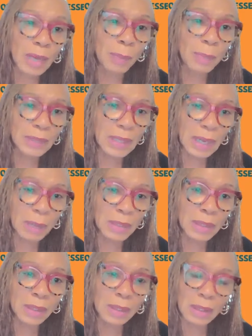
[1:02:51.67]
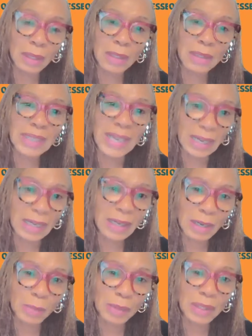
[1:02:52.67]
up and coming tech
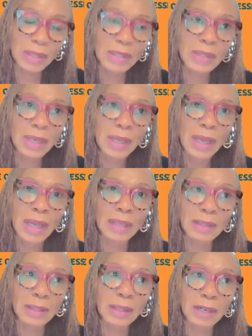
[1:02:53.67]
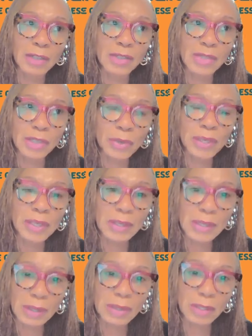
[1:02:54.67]
companies, I think, are
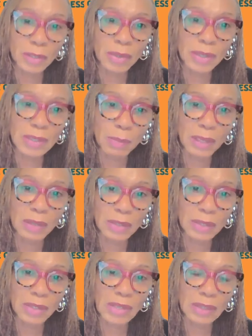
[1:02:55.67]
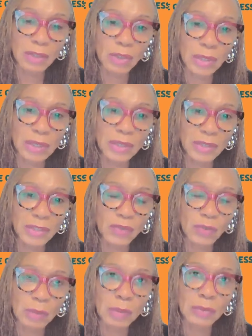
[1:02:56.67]
serious about this and looking at
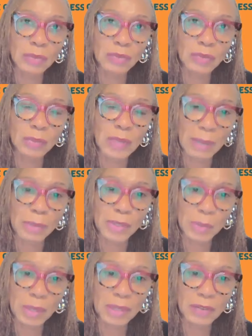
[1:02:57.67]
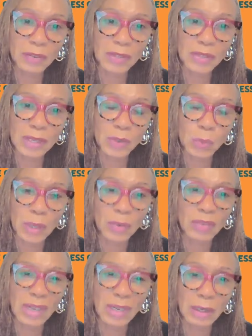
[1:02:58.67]
this from that perspective as well.
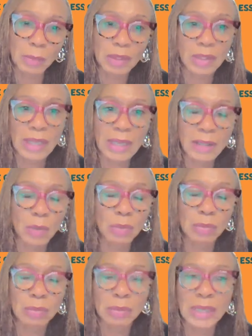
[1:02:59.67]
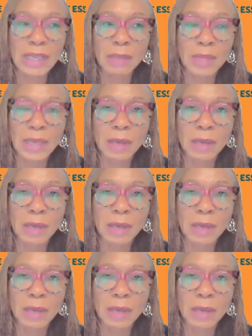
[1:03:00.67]
We've got a couple of clients, I won't name